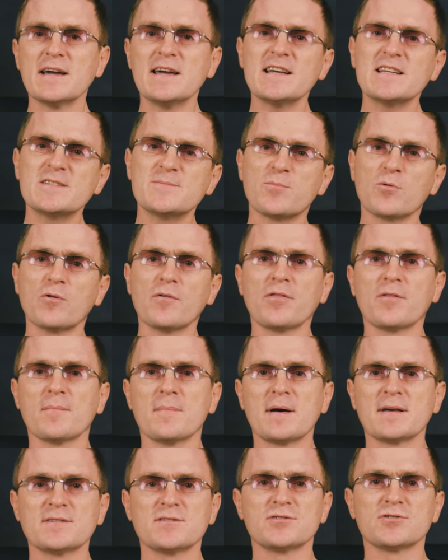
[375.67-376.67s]
export the
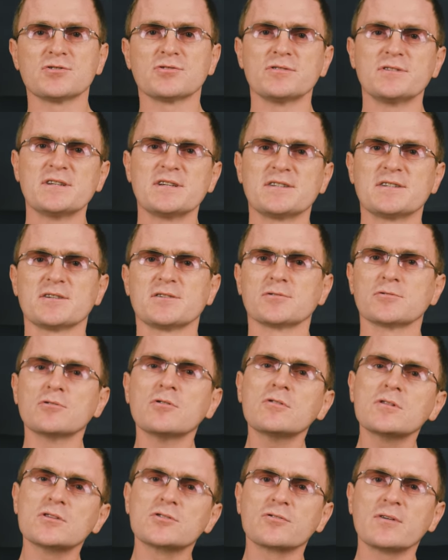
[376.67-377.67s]
messenger data to
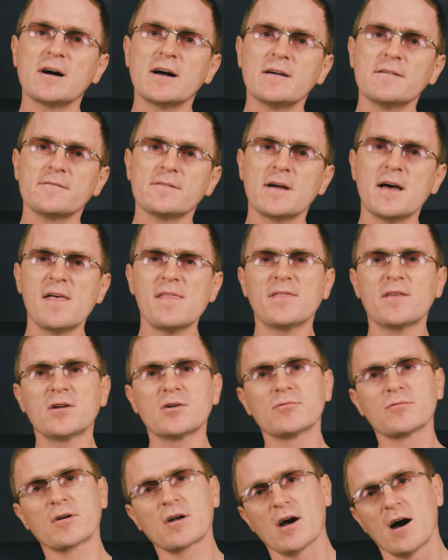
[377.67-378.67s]
Google Drive and
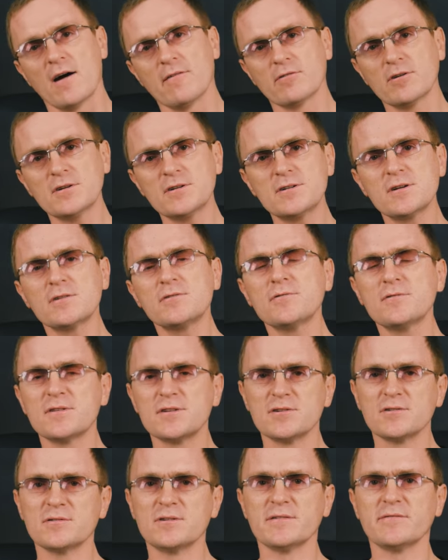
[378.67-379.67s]
then recover it to the
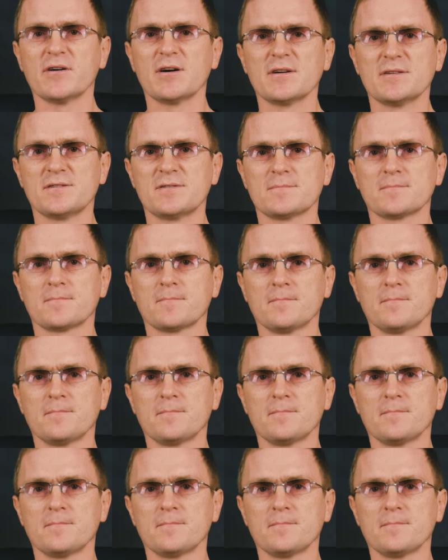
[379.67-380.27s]
new device.